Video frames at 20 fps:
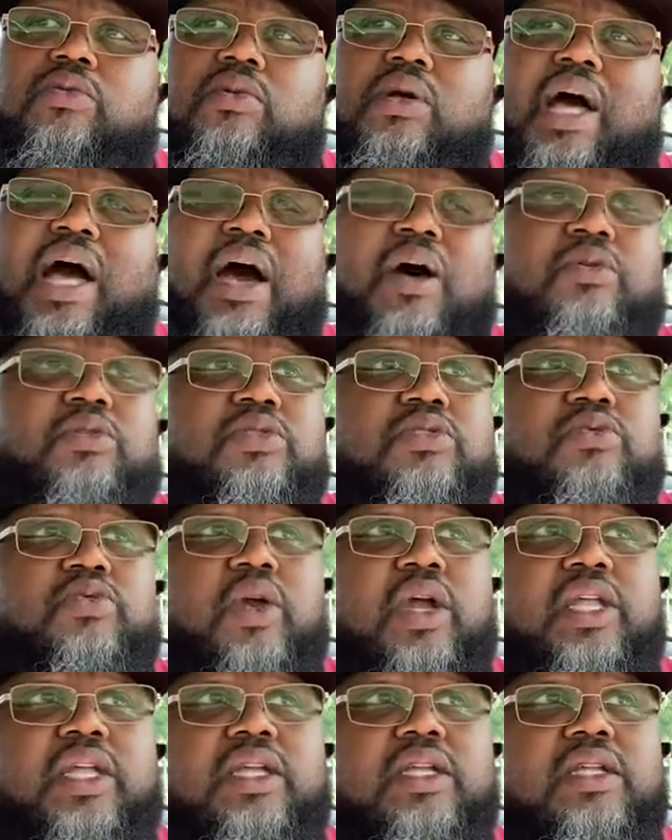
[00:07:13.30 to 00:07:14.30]
I
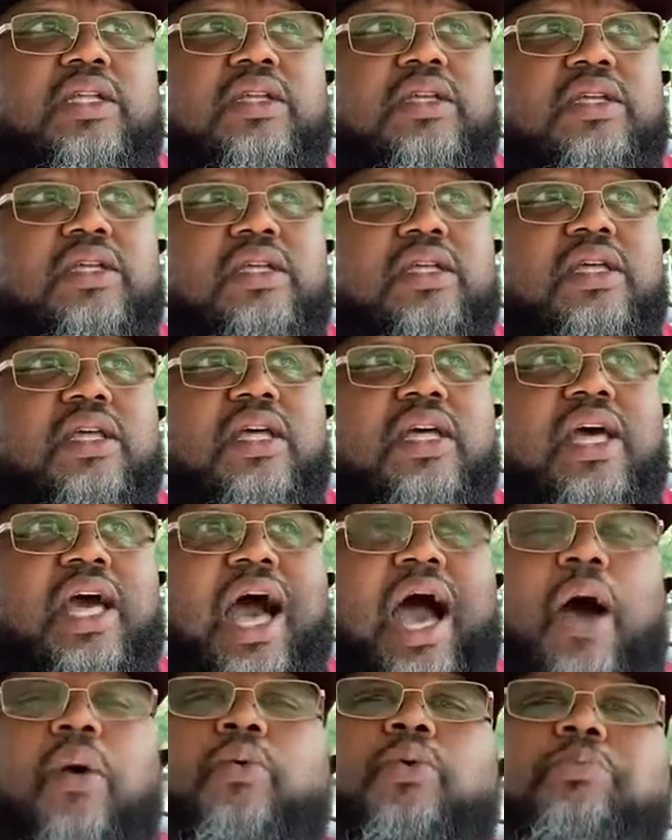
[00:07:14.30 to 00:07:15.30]

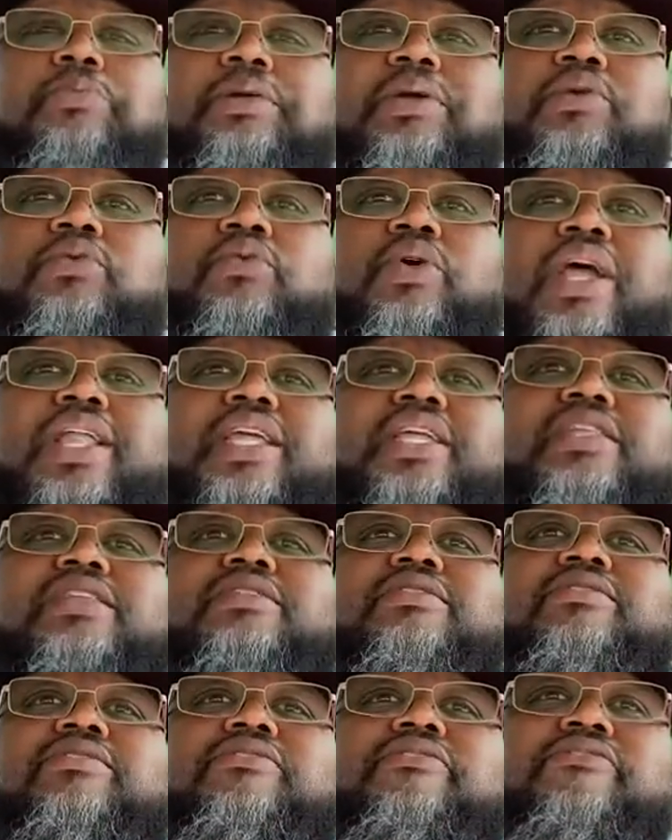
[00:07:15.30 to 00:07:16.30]
would be ready
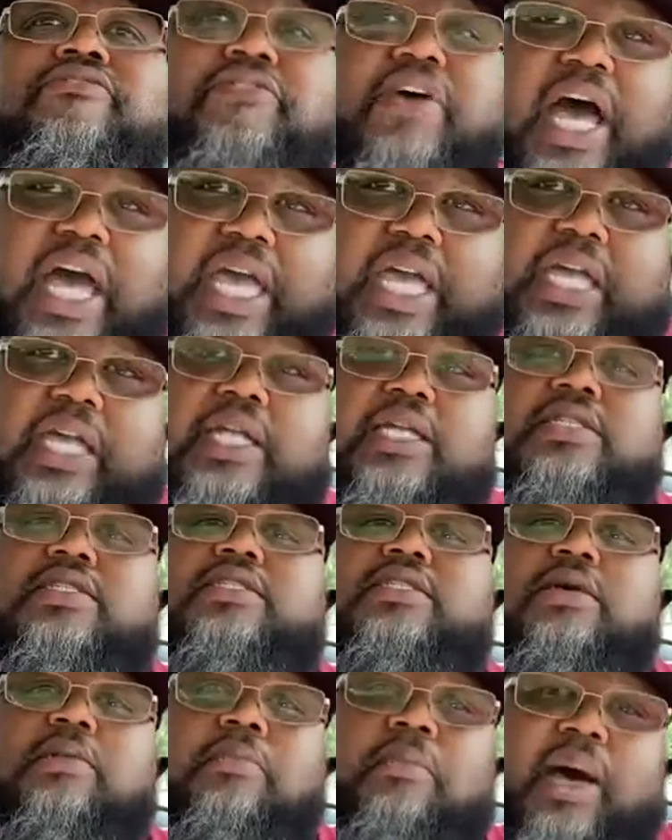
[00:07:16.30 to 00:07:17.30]
to fight
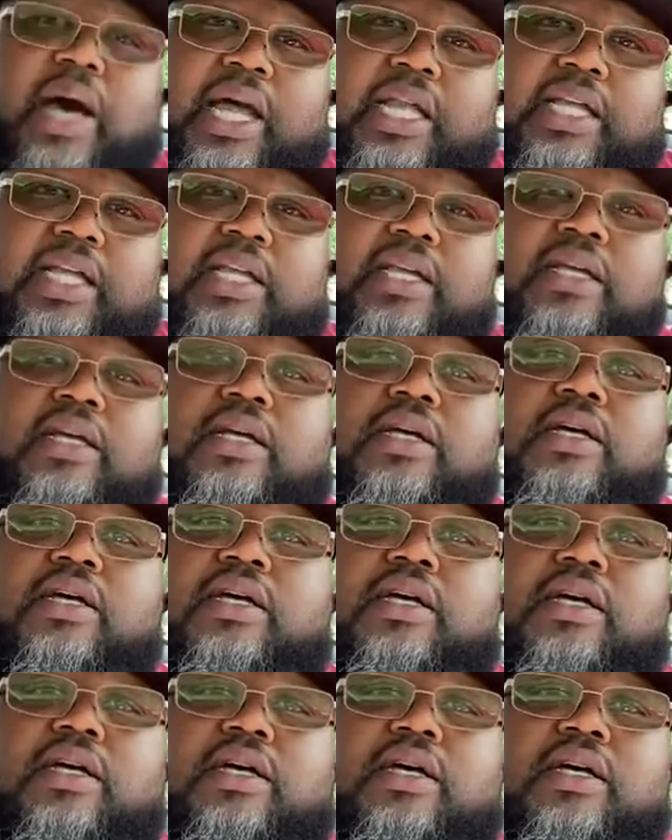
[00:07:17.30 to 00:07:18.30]
somebody
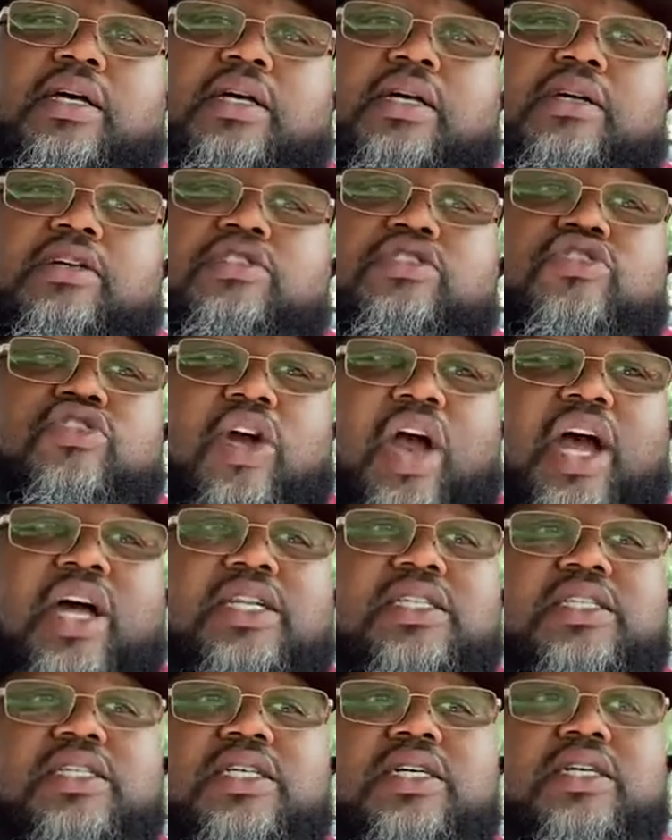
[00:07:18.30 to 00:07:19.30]

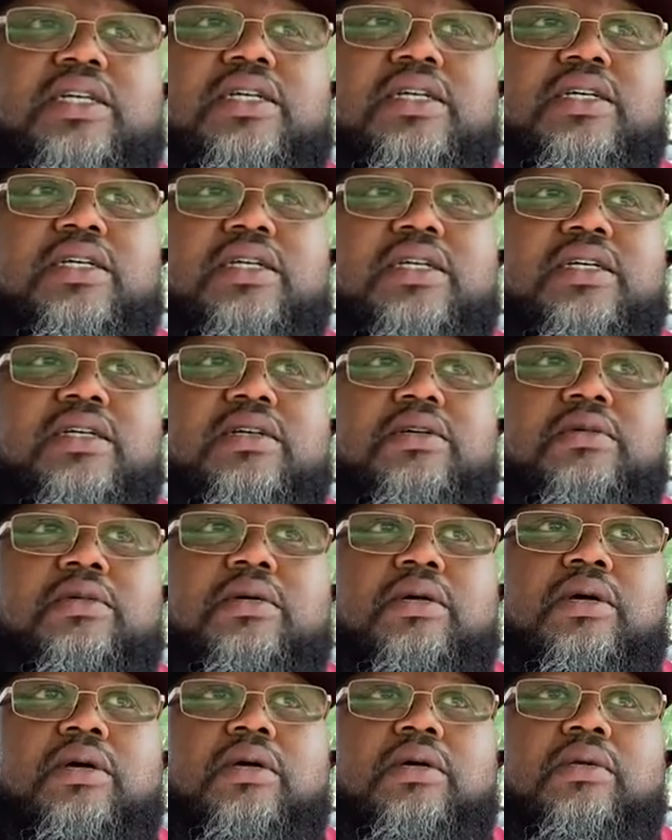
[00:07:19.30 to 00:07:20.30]
trying to
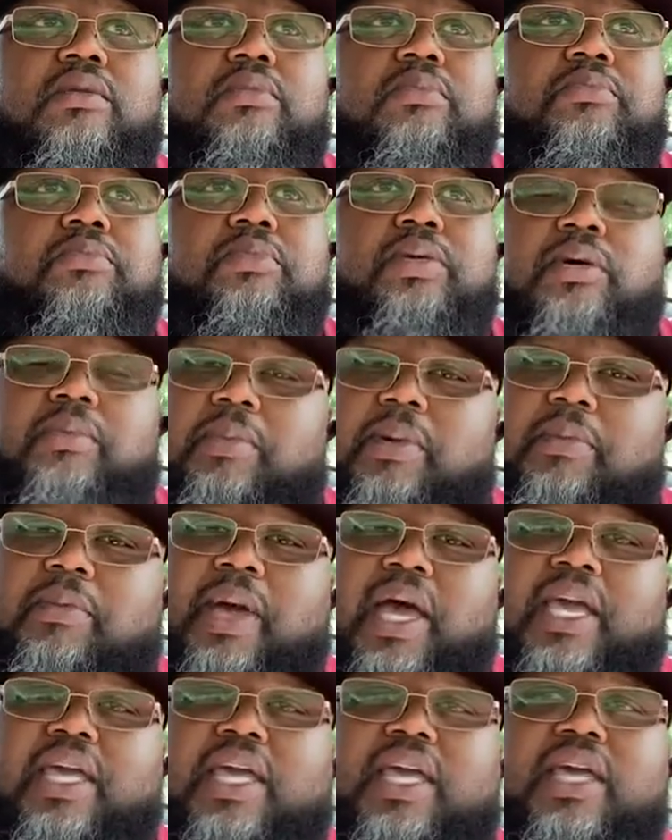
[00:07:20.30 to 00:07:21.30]
put me
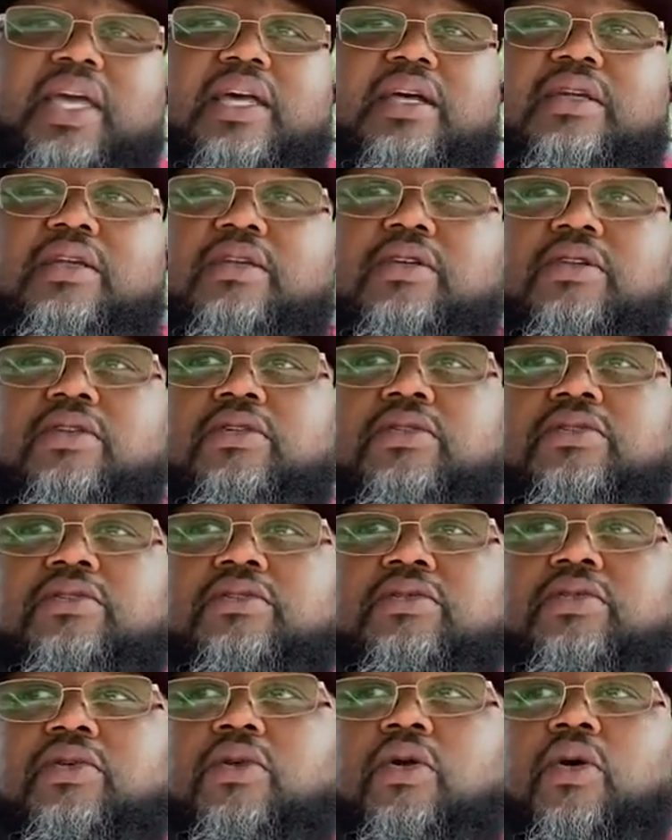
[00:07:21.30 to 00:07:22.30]
back in,
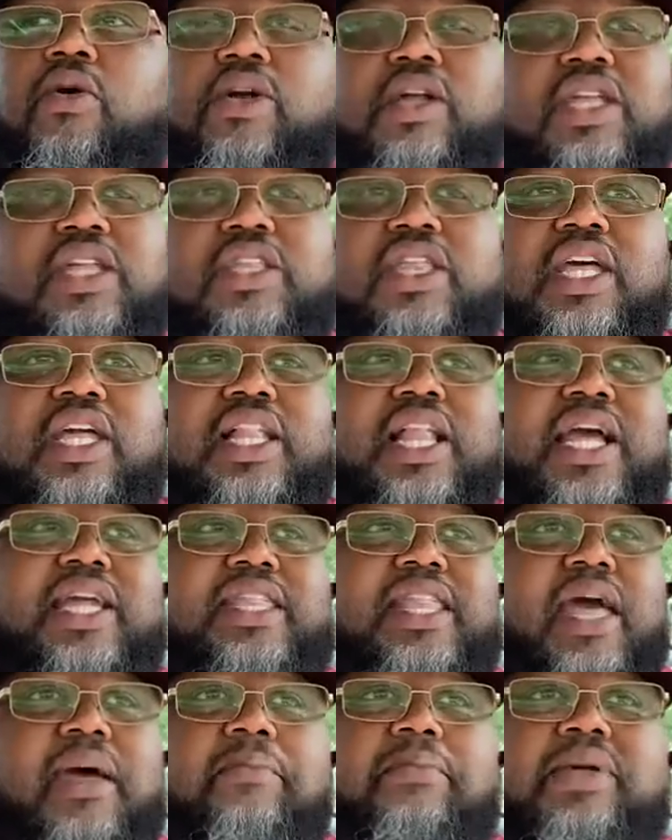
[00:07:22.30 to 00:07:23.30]
or anything like
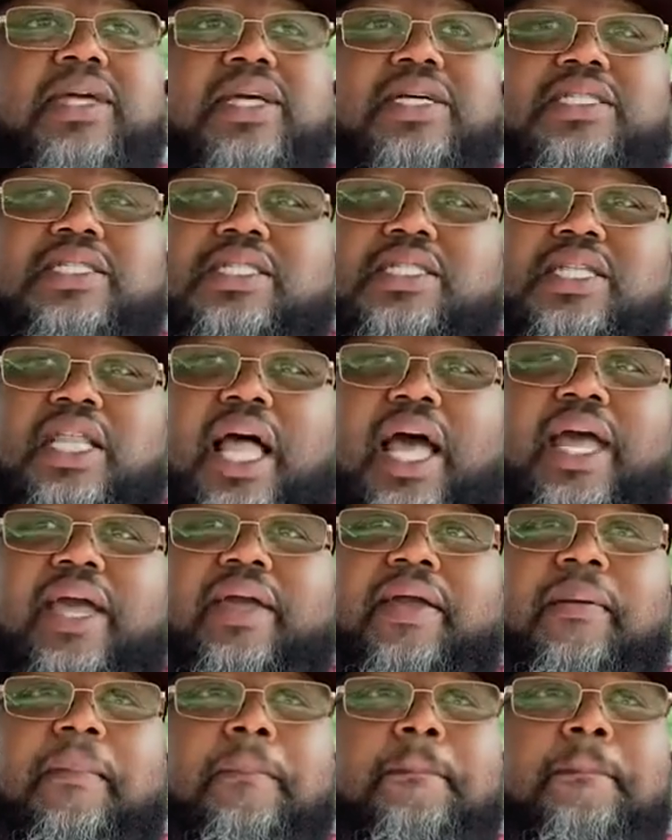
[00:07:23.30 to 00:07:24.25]
that, because it's like,